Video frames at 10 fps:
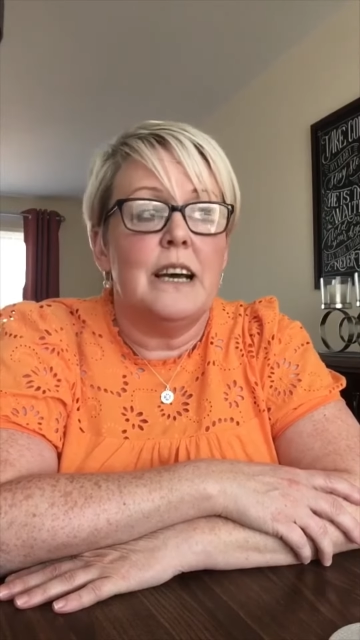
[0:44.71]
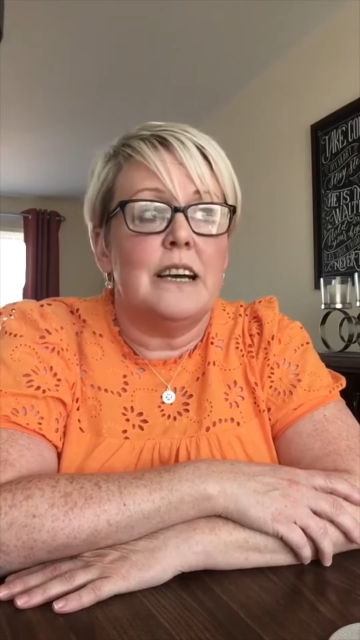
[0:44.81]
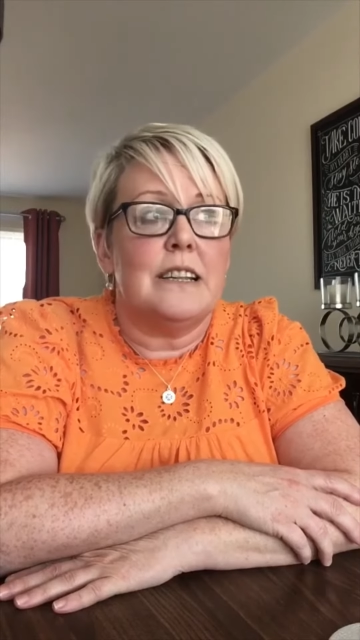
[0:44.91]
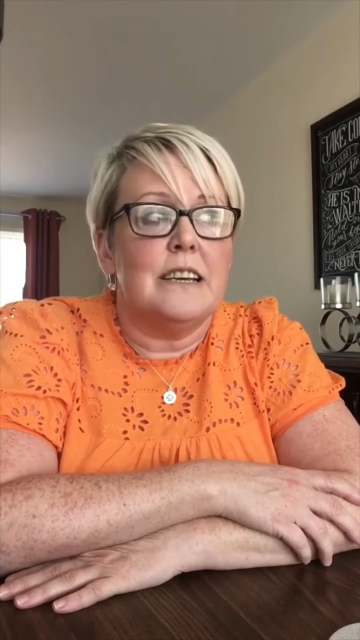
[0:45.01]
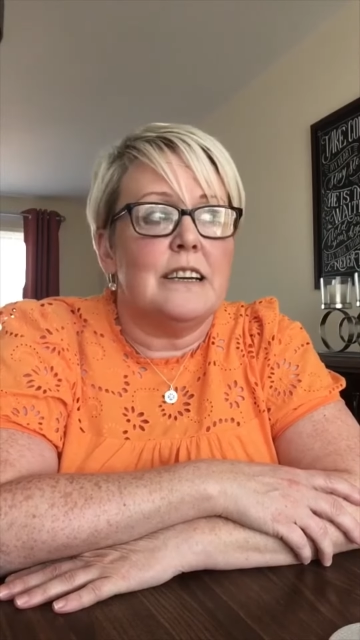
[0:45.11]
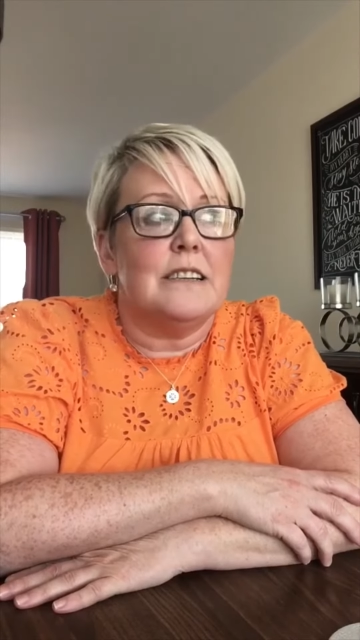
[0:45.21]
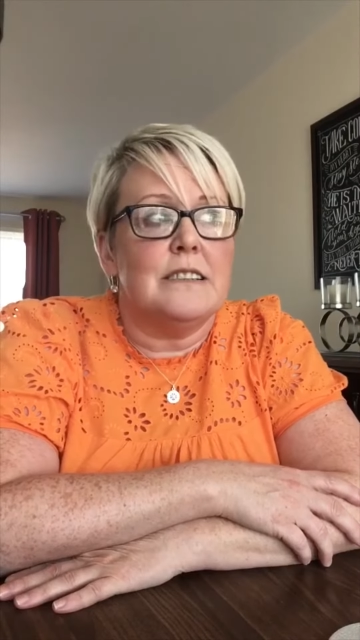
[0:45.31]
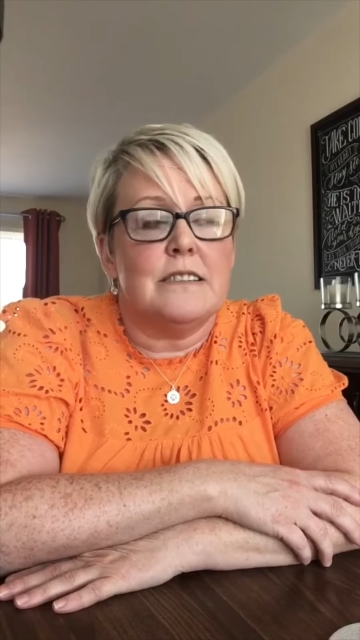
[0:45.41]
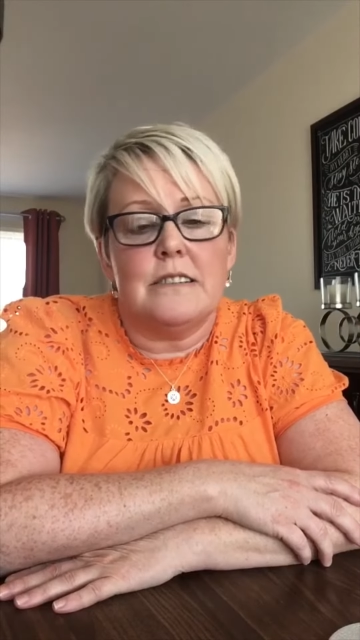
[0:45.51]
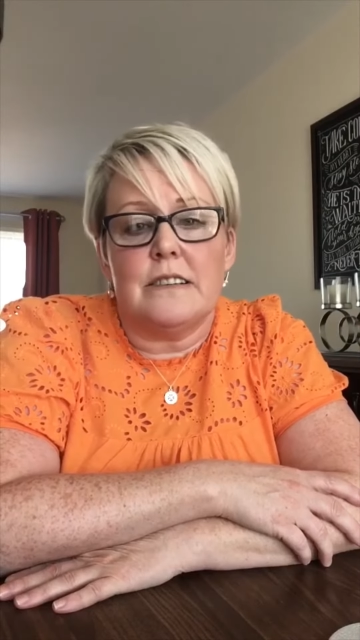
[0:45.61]
I think
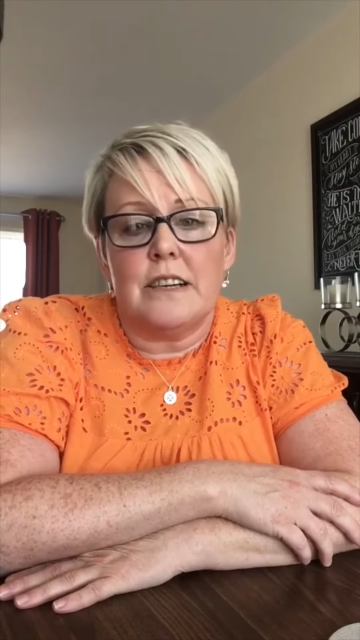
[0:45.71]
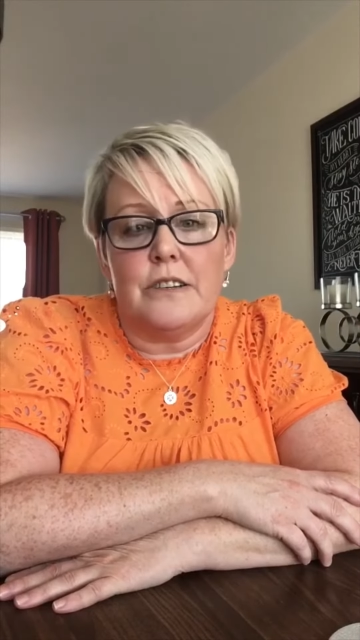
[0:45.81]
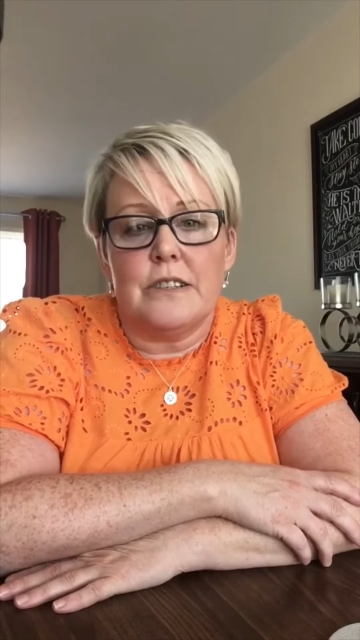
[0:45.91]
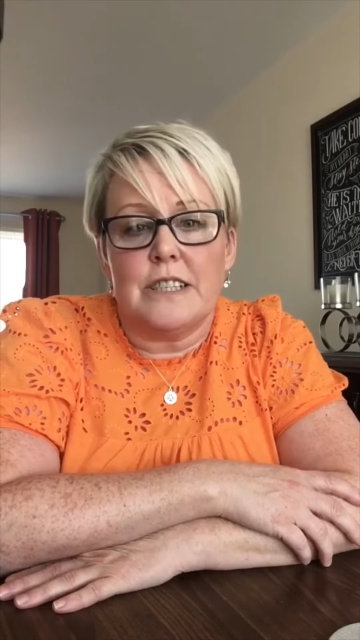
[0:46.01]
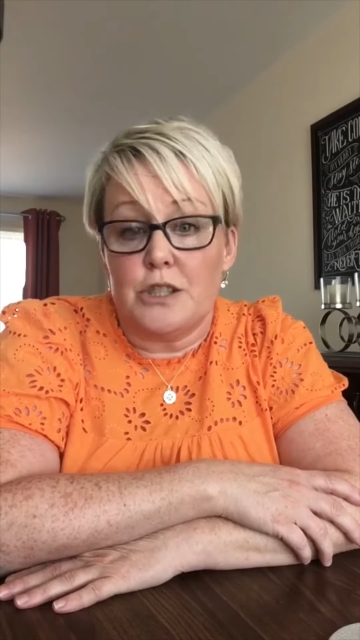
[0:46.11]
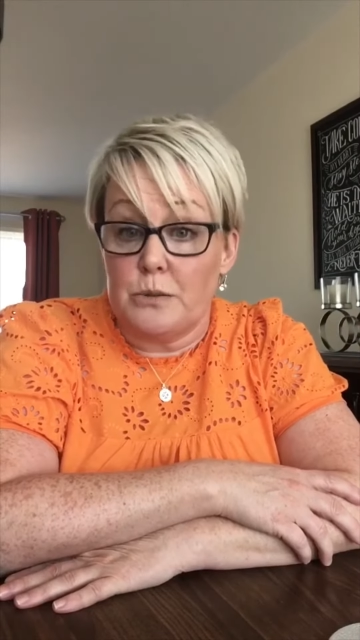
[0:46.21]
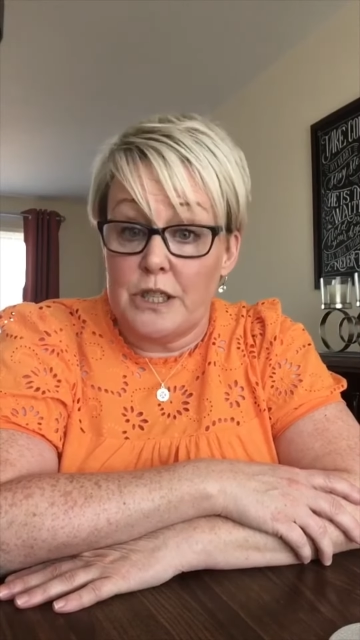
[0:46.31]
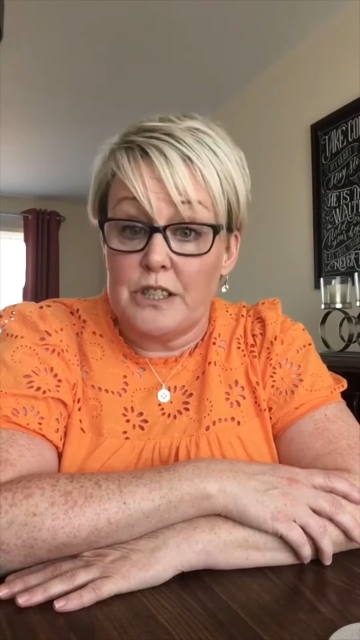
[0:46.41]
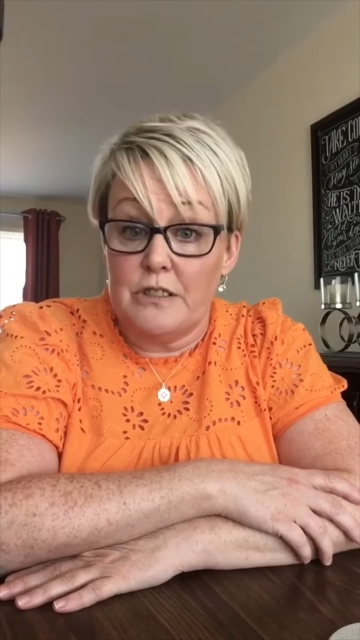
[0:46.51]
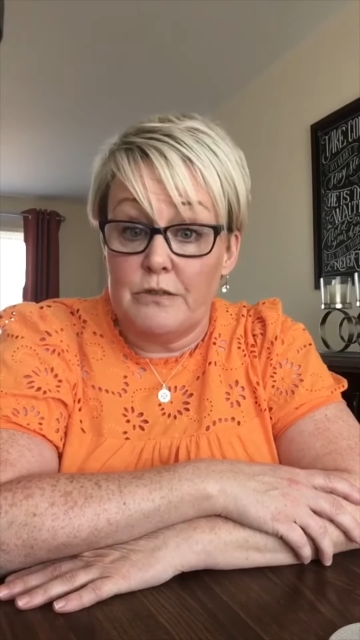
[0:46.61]
under the current
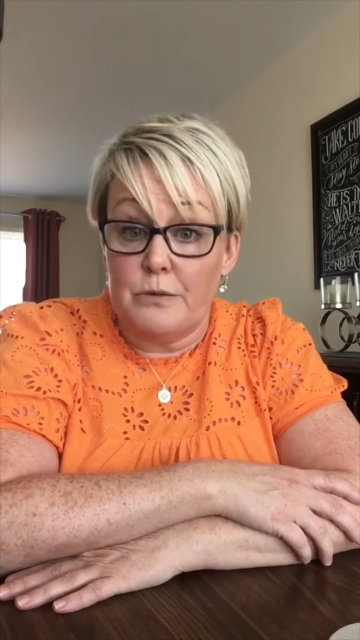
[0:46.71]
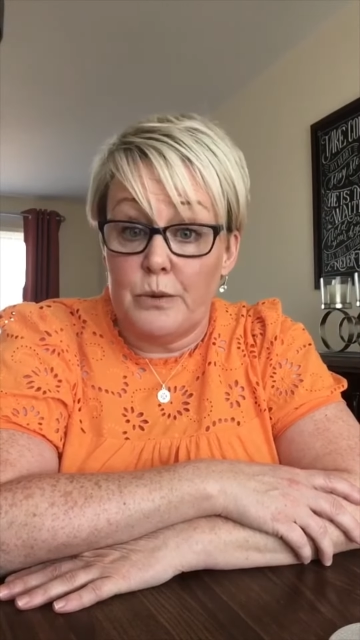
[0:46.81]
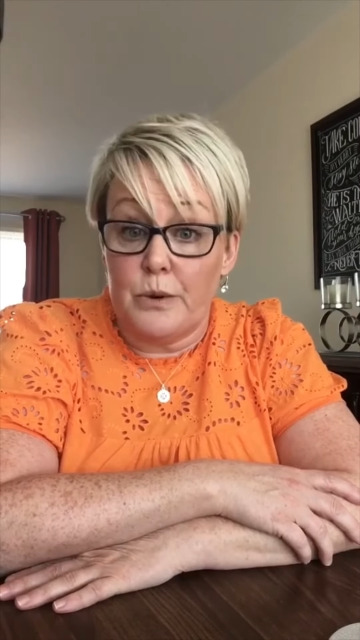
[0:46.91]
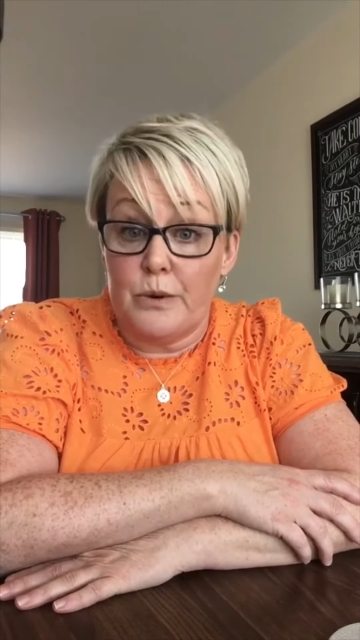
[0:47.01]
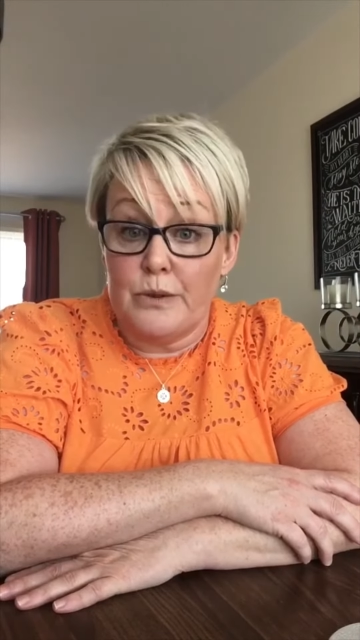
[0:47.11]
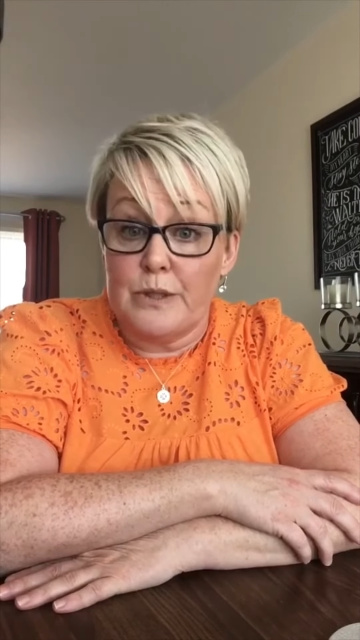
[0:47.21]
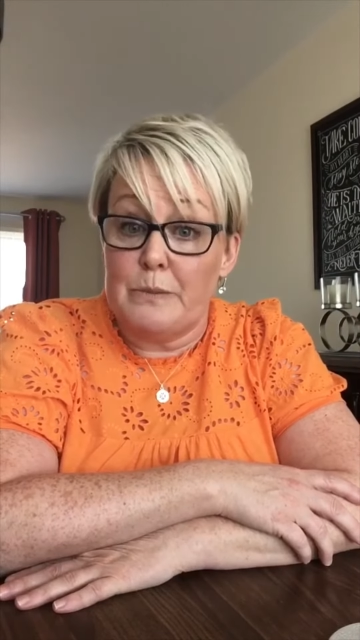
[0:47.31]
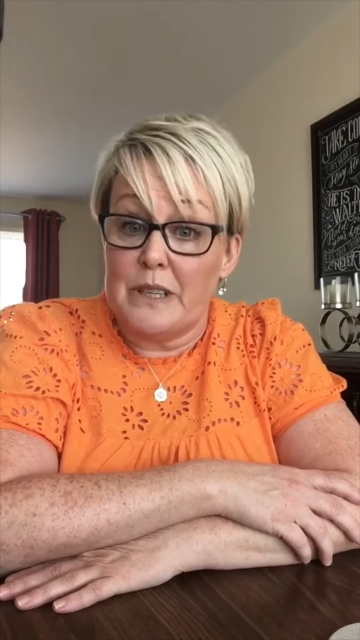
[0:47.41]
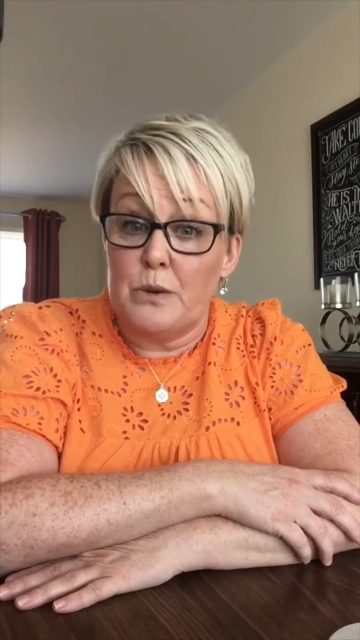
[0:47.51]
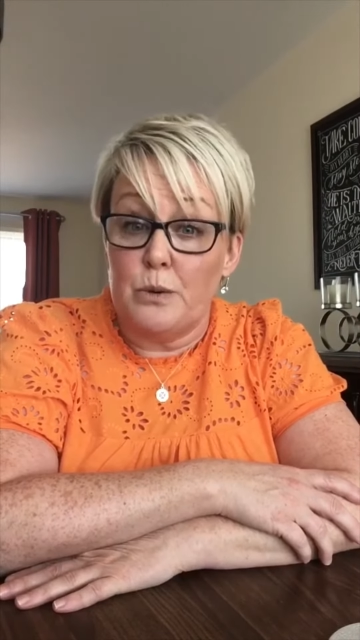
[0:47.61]
situation of what's
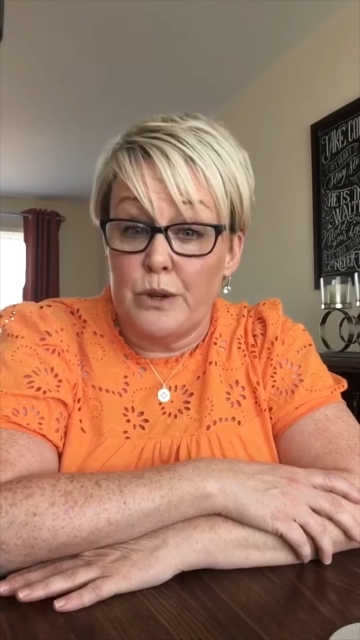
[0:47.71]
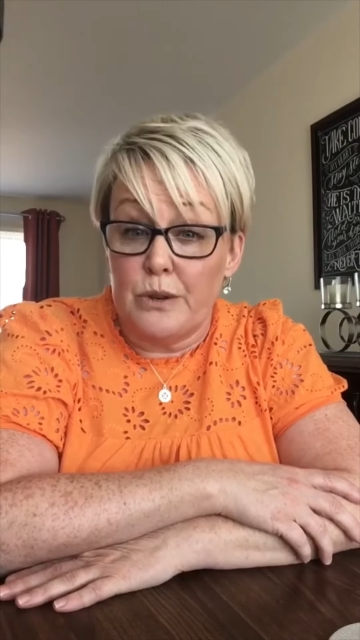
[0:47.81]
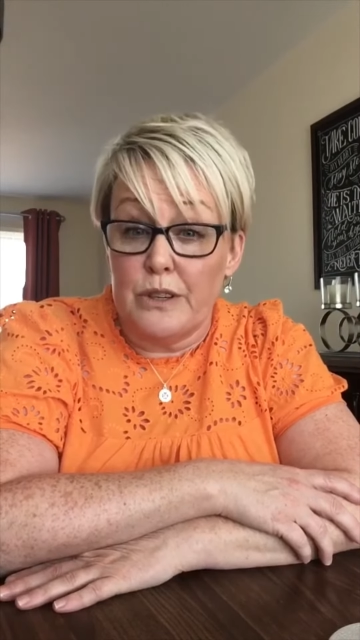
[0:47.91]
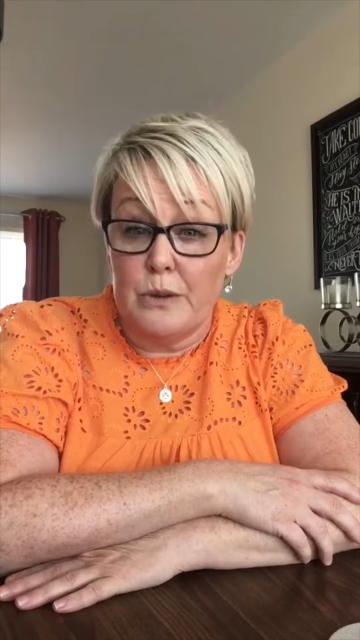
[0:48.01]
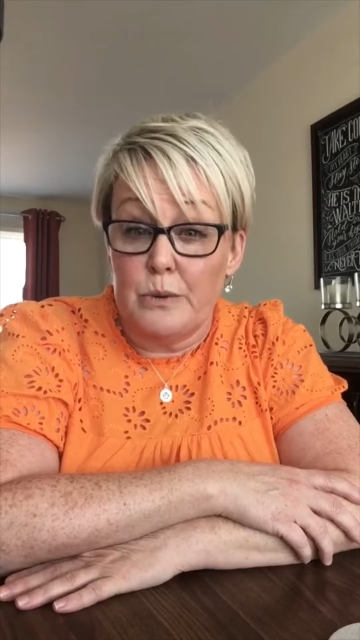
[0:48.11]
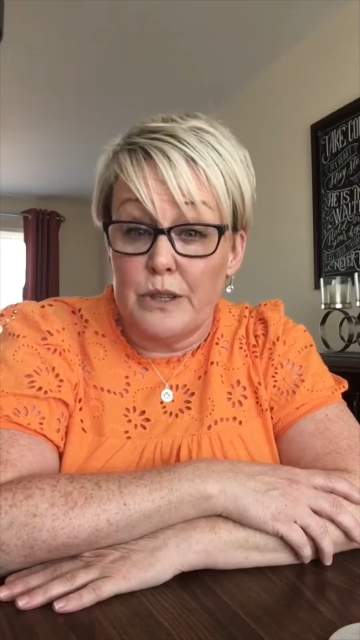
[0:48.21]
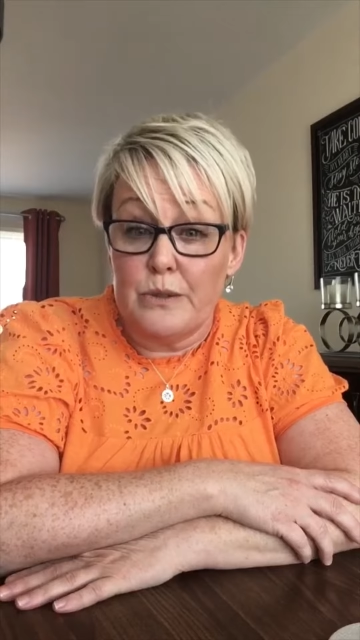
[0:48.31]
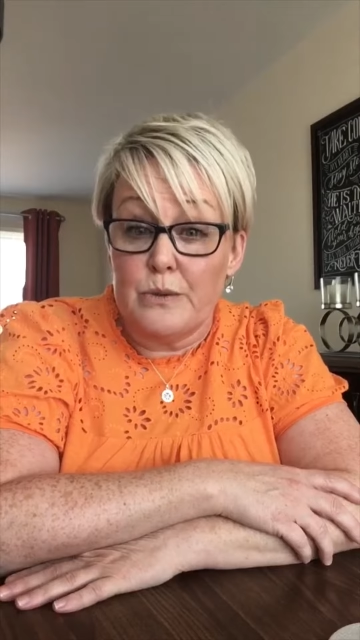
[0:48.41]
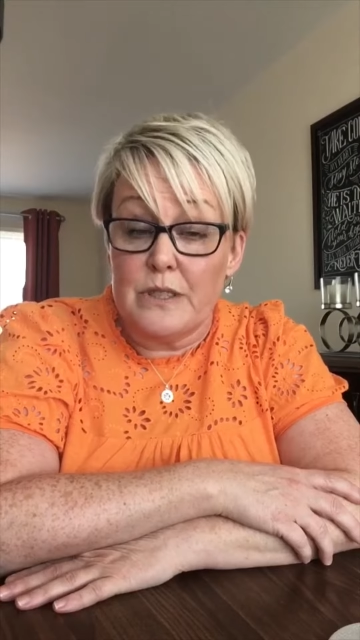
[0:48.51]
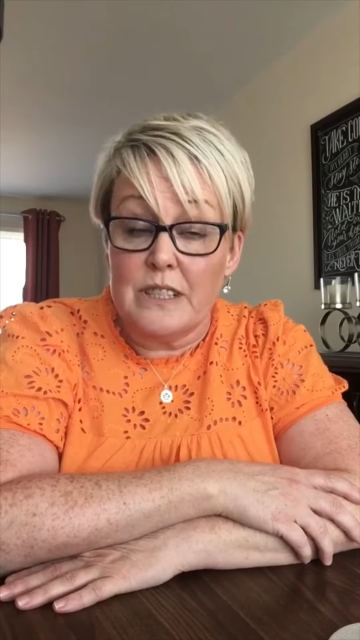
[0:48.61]
been going on in the
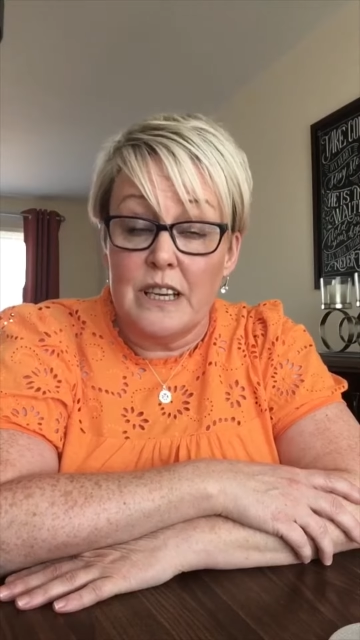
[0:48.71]
world,